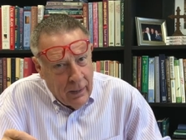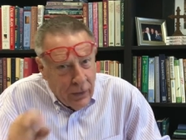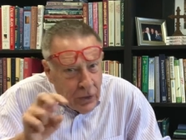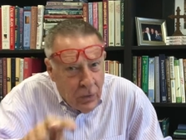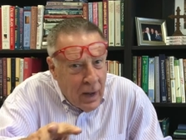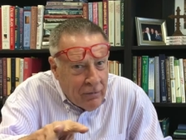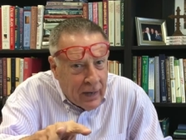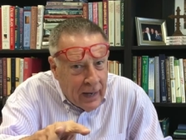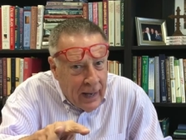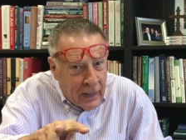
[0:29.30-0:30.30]
Do you have a
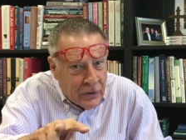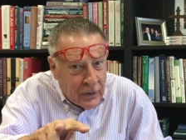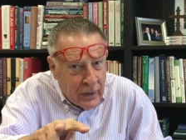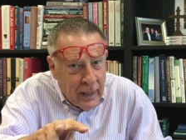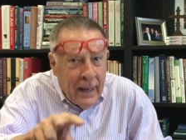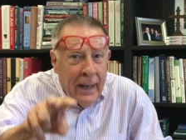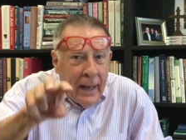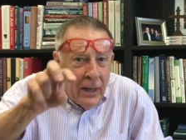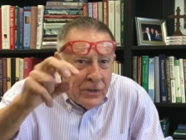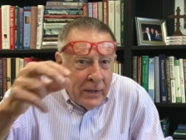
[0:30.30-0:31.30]
connection?
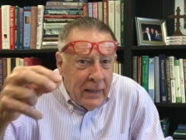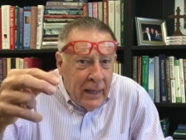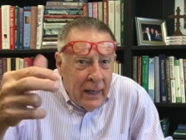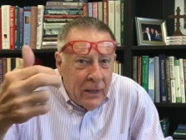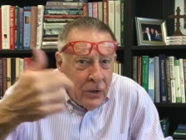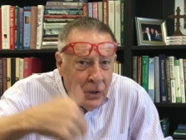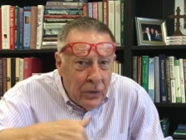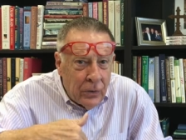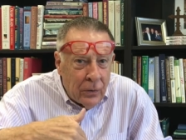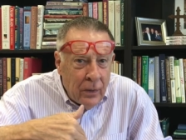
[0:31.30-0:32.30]
Is he in
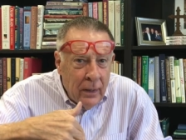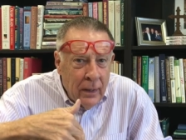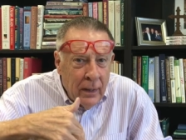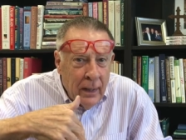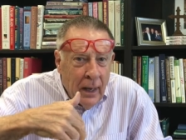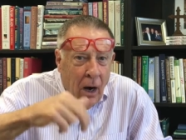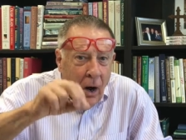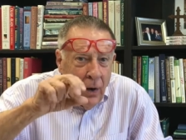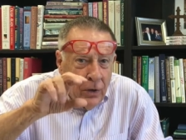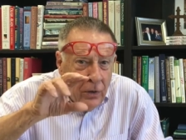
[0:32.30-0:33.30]
you?
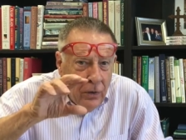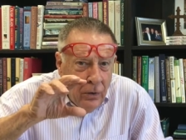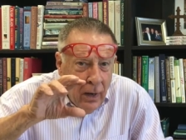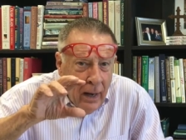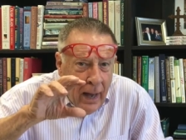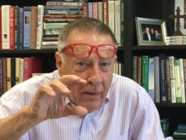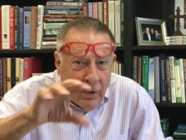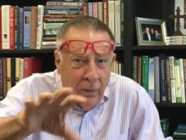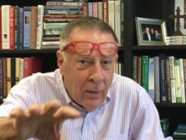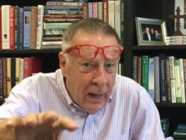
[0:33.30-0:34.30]
are you
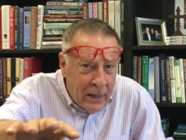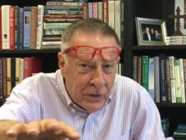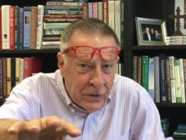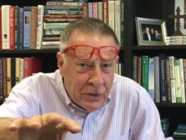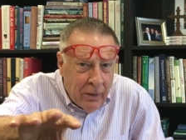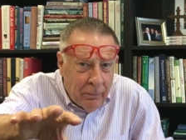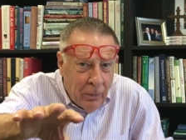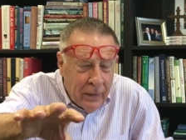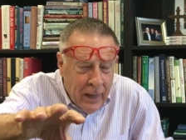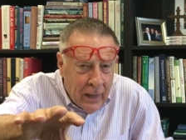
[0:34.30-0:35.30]
having a relationship
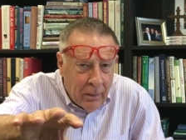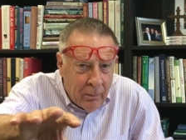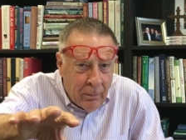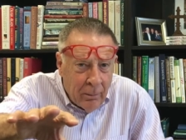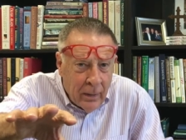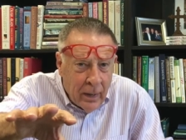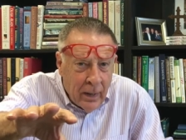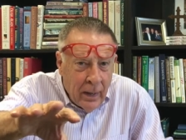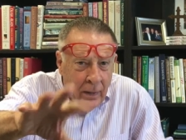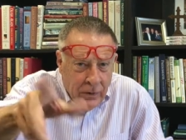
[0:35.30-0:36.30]
with him?
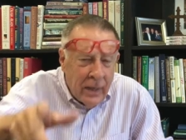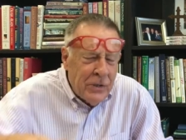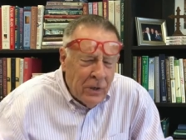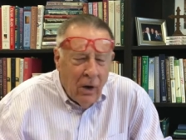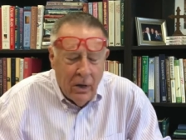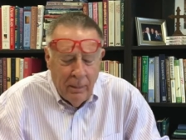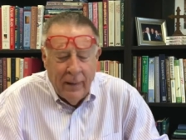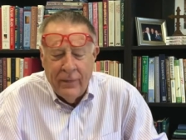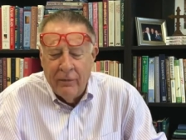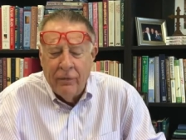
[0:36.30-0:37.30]
So let's talk
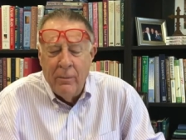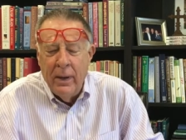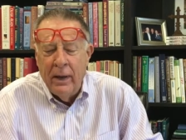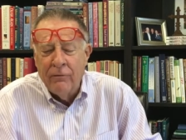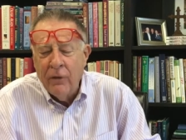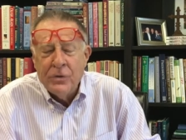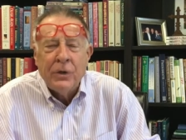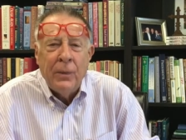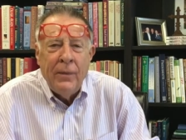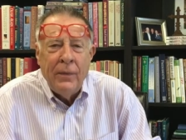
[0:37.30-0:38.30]
about that for a minute. In 1
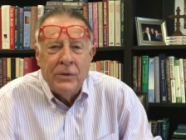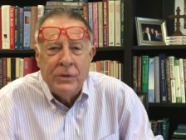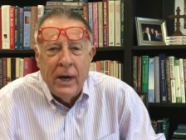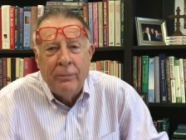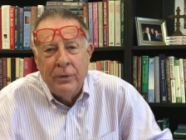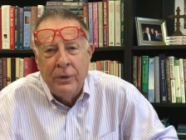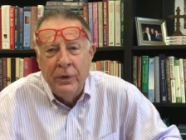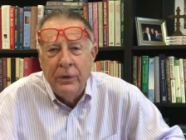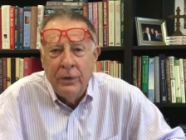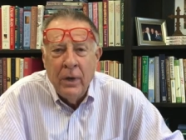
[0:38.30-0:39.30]
Corinthians chapter
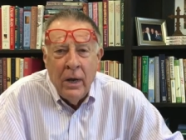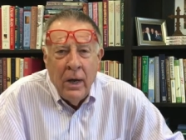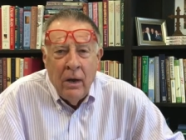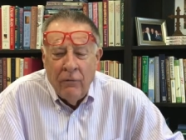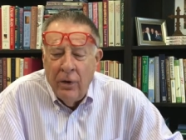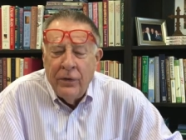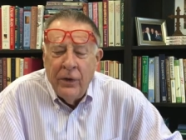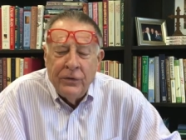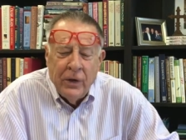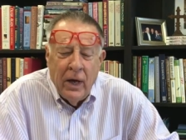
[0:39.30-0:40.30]
2,
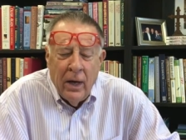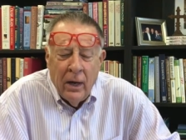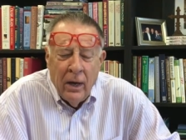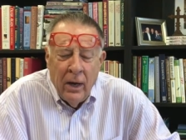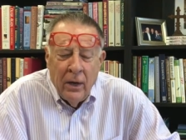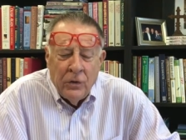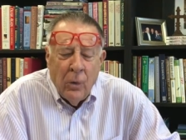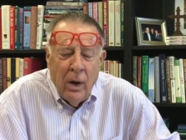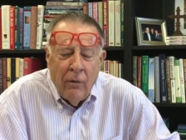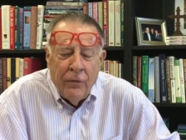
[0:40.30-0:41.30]
verses uh,
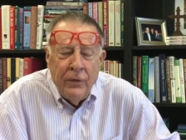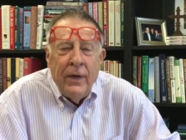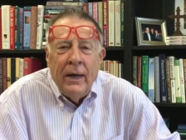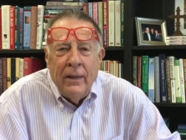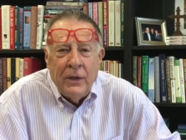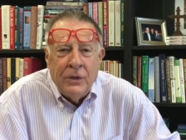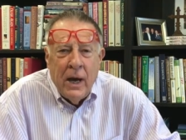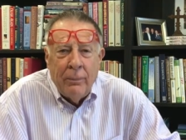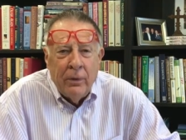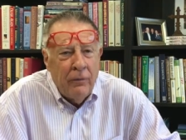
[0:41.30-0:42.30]
12 through the end of that
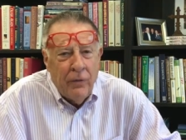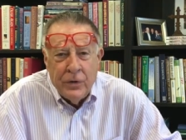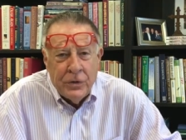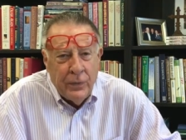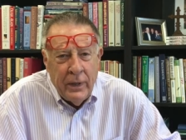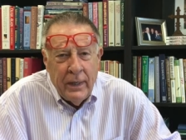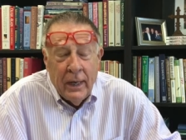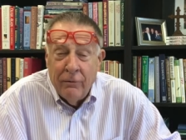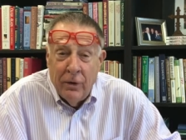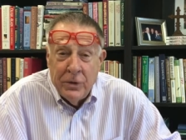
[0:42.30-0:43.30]
chapter and the first three
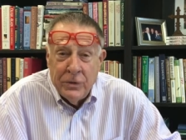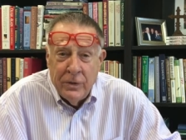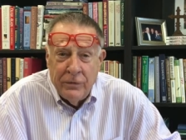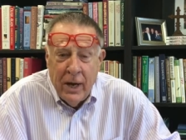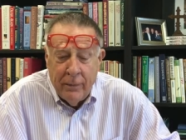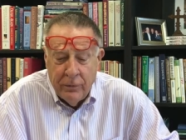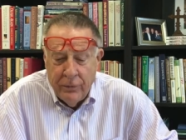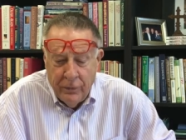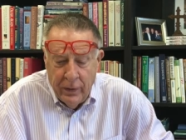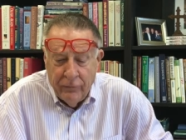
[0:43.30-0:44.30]
uh, verses of chapter
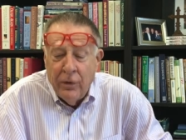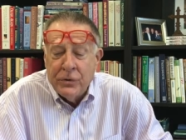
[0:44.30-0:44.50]
3, 1